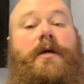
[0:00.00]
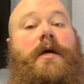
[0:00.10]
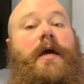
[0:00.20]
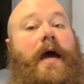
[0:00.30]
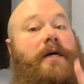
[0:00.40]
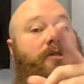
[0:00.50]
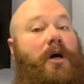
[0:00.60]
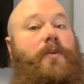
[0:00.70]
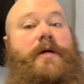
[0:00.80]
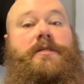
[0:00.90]
As
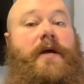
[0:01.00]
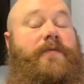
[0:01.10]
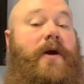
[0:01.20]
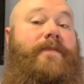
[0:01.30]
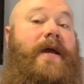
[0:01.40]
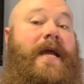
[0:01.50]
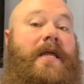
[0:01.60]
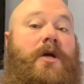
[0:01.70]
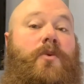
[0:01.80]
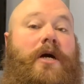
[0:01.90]
always, if you have
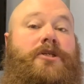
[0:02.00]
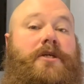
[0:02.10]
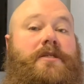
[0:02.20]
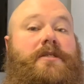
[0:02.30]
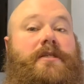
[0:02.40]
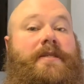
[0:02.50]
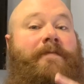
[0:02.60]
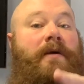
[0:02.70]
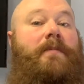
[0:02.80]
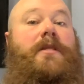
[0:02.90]
any questions,
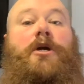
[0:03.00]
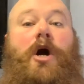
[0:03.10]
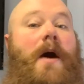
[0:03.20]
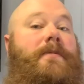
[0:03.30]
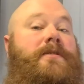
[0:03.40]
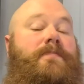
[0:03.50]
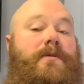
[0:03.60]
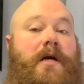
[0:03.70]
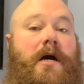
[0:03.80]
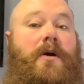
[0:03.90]
leave them in the comments
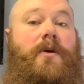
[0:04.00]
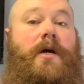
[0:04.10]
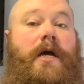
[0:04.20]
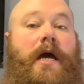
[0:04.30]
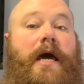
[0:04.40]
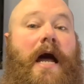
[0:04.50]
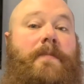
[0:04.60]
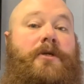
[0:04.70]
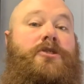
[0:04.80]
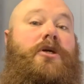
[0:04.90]
below, and
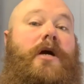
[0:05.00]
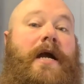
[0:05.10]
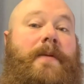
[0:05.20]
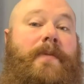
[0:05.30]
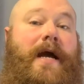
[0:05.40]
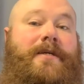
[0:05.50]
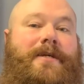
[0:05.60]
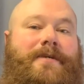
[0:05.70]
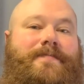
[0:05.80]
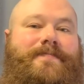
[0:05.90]
I'll be sure I get back to
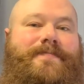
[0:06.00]
you.